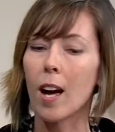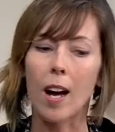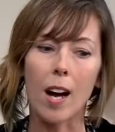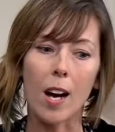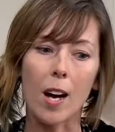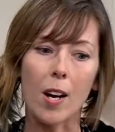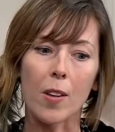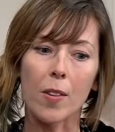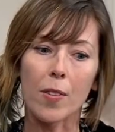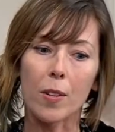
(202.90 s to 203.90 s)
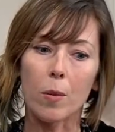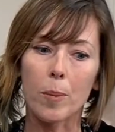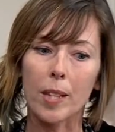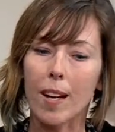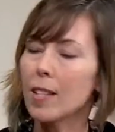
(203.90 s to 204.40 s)
uh, there will
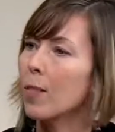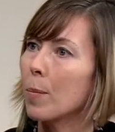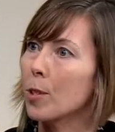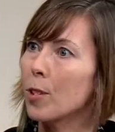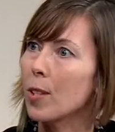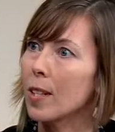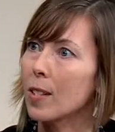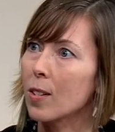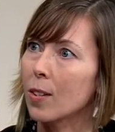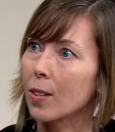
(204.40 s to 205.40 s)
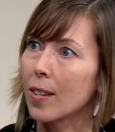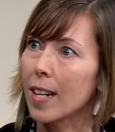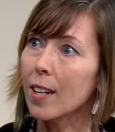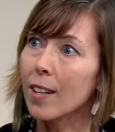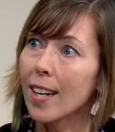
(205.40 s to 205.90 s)
be lots of opportunities to learn
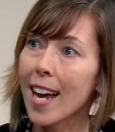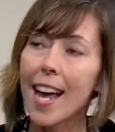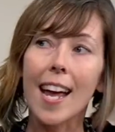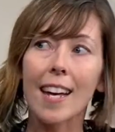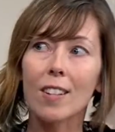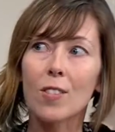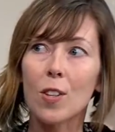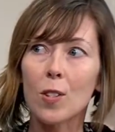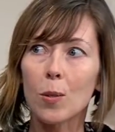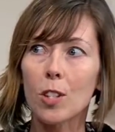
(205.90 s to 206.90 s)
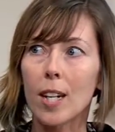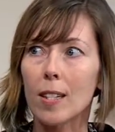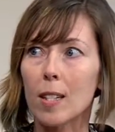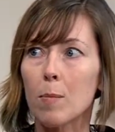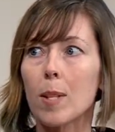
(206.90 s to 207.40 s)
there. And there's also a
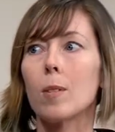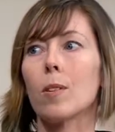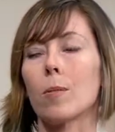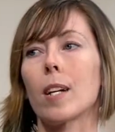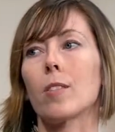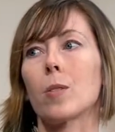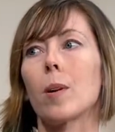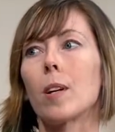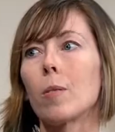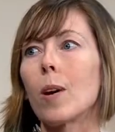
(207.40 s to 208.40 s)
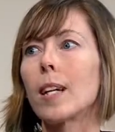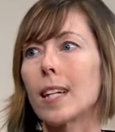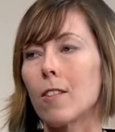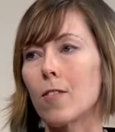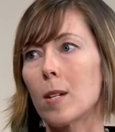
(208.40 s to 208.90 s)
chance to meet with writers one on one and
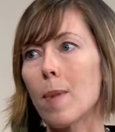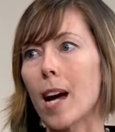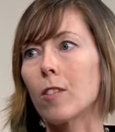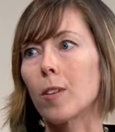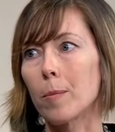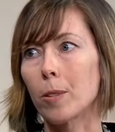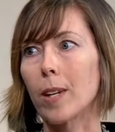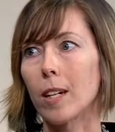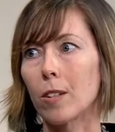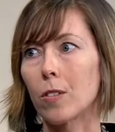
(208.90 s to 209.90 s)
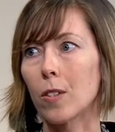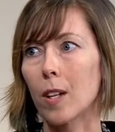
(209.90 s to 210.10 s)
get feedback from the writers.